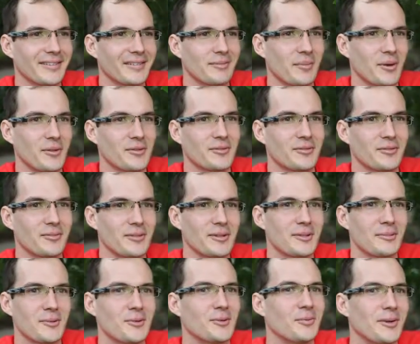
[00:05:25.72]
most
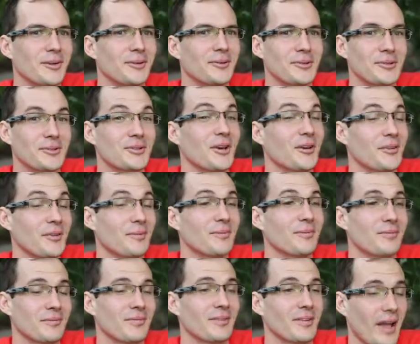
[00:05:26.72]
formidable, but also
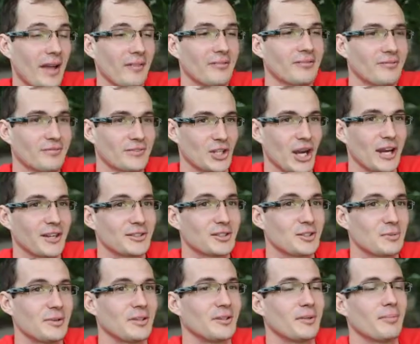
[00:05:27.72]
have
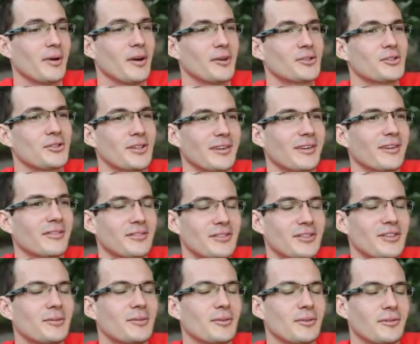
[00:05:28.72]
challenged me the most, and I've
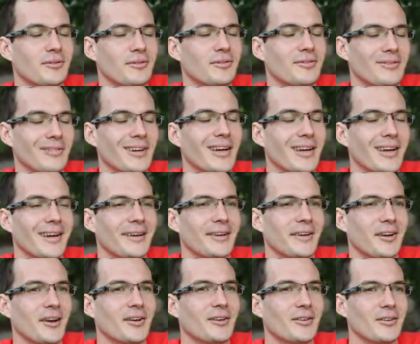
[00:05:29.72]
seemed to
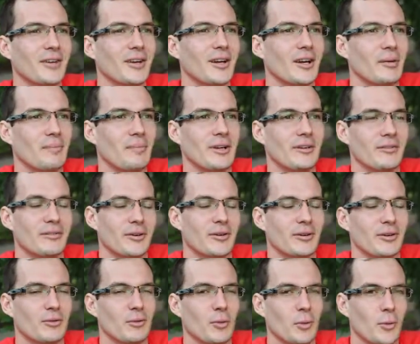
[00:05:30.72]
have, been
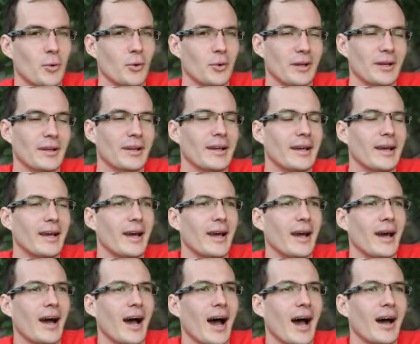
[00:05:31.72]
very rewarding,
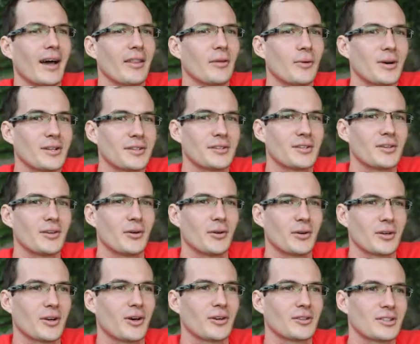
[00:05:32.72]
are the ones that are
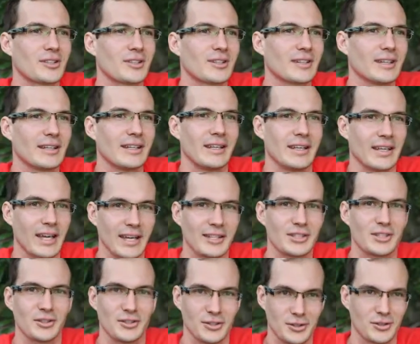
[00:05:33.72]
constantly
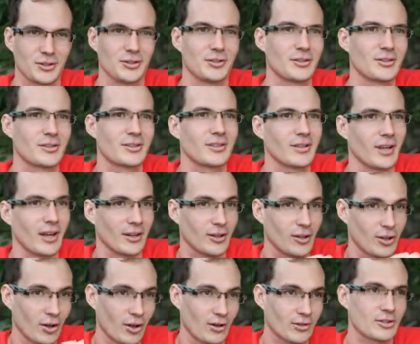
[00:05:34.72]
engaging with students and
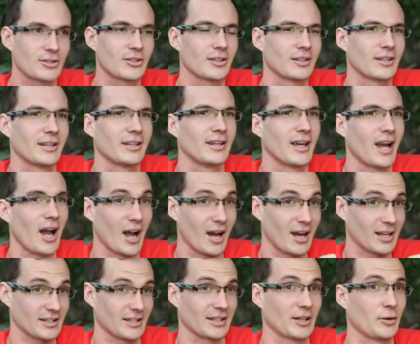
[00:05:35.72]
constantly
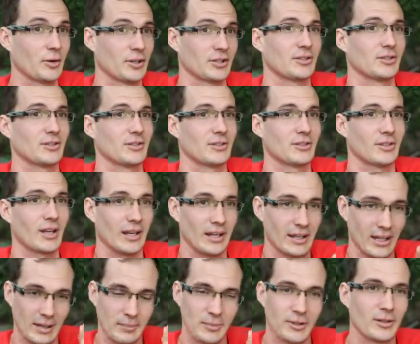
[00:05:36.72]
asking questions and
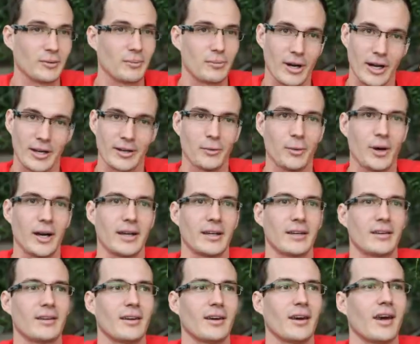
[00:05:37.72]
keeping your brain awake.
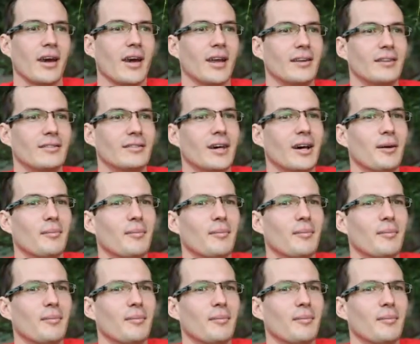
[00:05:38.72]
And